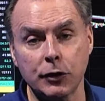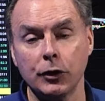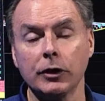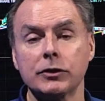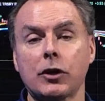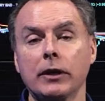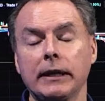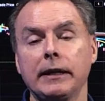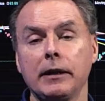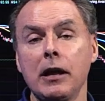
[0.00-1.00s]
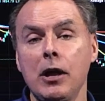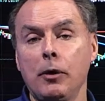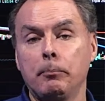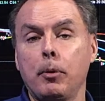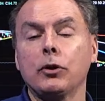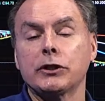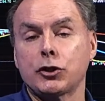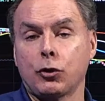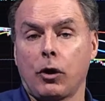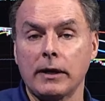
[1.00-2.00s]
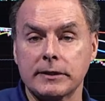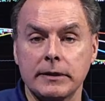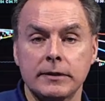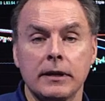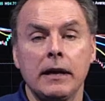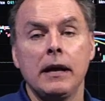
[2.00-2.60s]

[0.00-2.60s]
So you're going to start getting bullish crosses